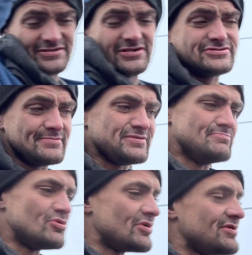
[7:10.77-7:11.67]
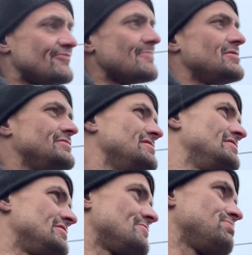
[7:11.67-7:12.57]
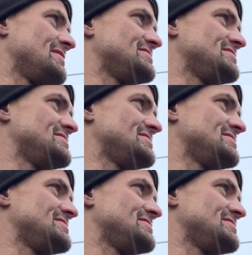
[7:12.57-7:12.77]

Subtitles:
something more. They're from another place.